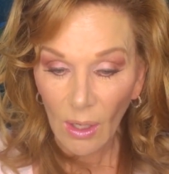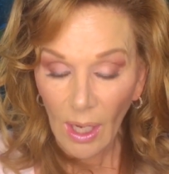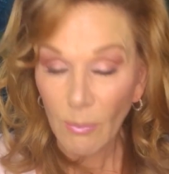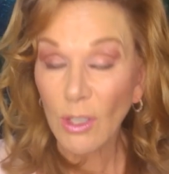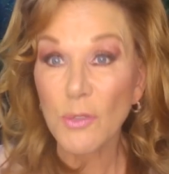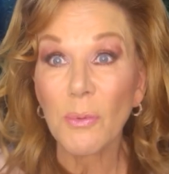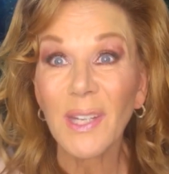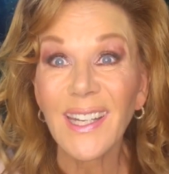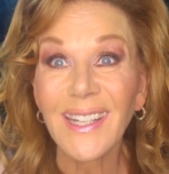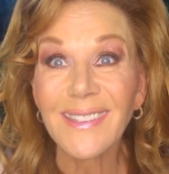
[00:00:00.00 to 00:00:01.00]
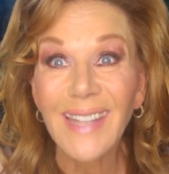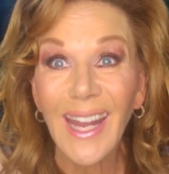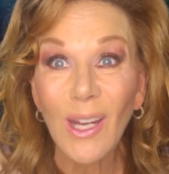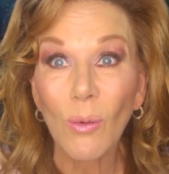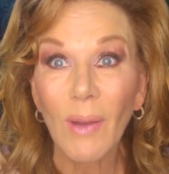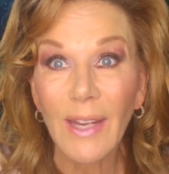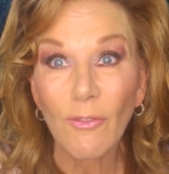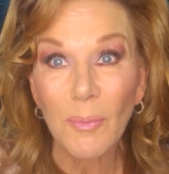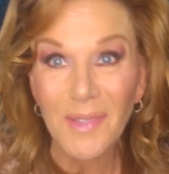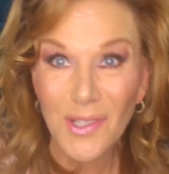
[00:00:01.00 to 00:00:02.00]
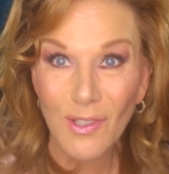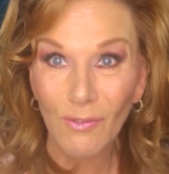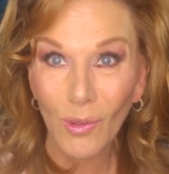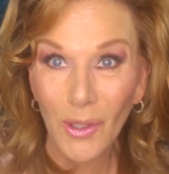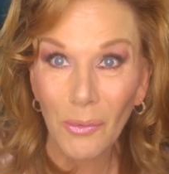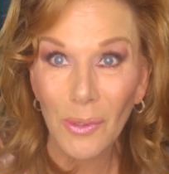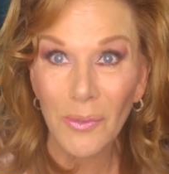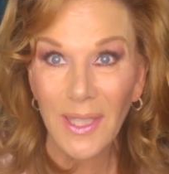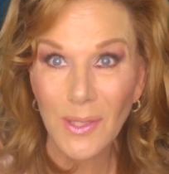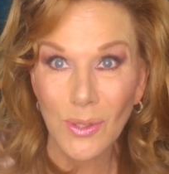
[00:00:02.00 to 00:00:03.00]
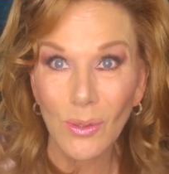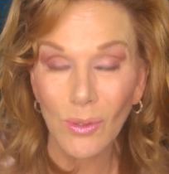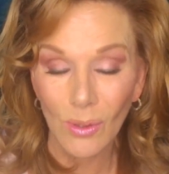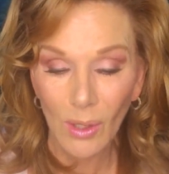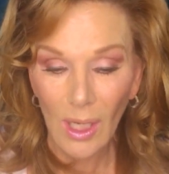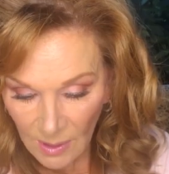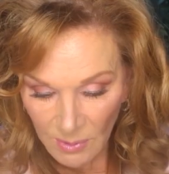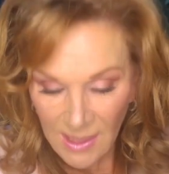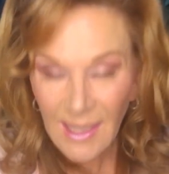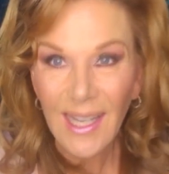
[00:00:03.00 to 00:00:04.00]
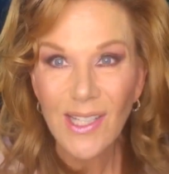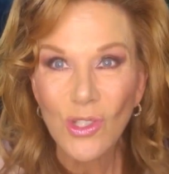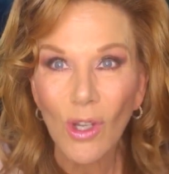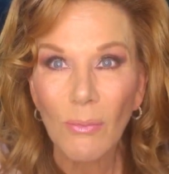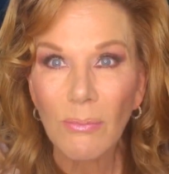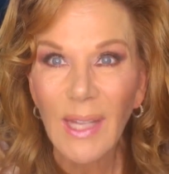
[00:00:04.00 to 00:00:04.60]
because we were going to get takeaway from the Savoy Grill next door, it was a glass top